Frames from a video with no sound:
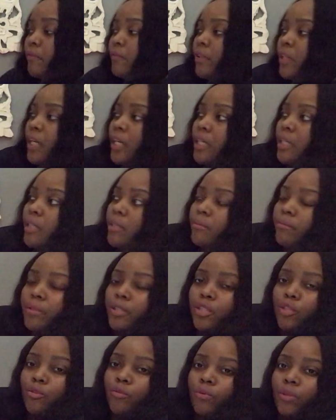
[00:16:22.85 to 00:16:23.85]
flame
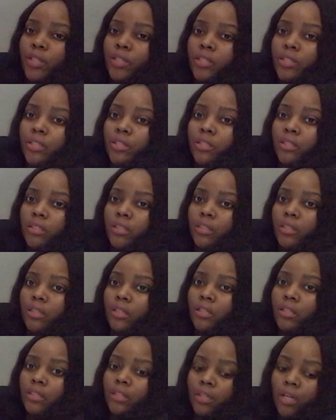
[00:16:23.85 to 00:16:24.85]
situation,
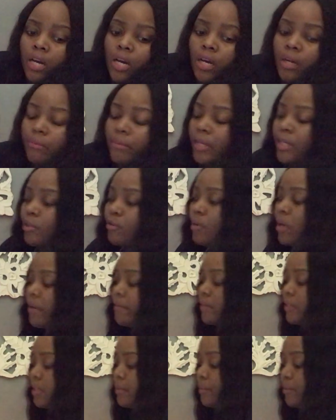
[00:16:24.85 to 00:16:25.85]
and you
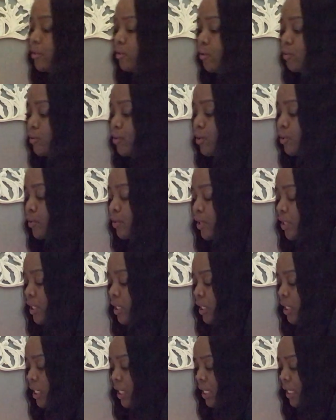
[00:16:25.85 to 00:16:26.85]
have a spiritual
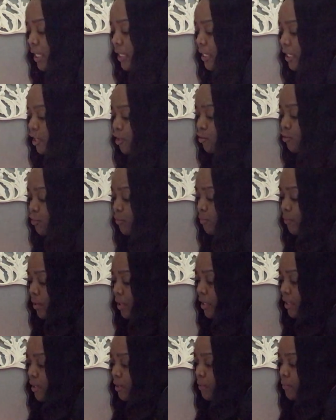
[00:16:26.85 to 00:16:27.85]
union that you're running